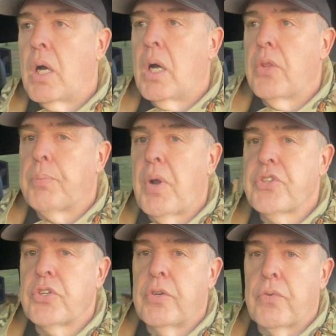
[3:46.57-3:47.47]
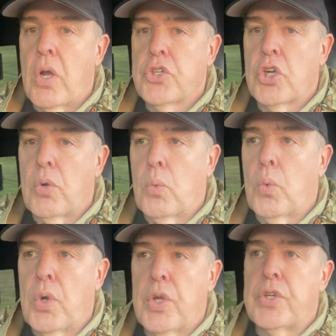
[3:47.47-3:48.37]
uh, the president of Russia
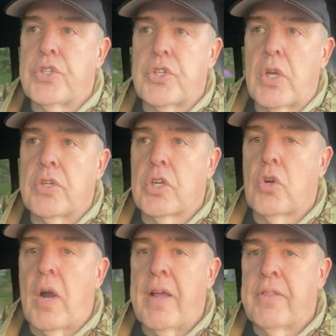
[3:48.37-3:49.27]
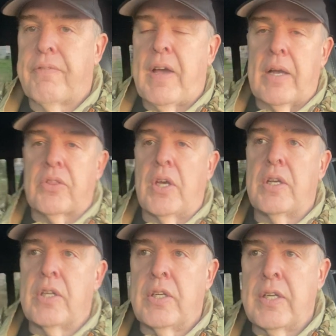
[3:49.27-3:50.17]
was decrying the fact
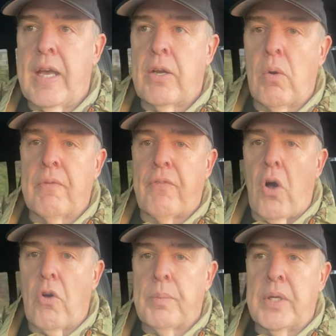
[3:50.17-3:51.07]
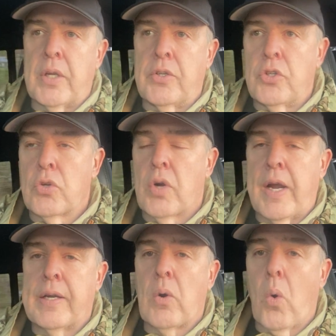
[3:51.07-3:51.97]
that NATO involvement in
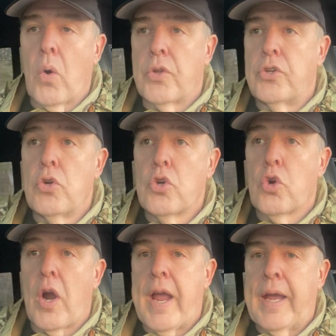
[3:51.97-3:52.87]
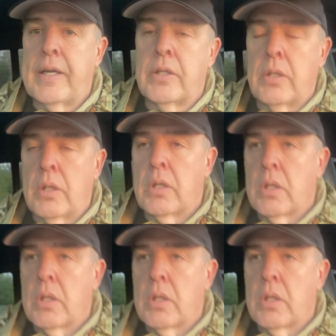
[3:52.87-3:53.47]
Ukraine or Ukraine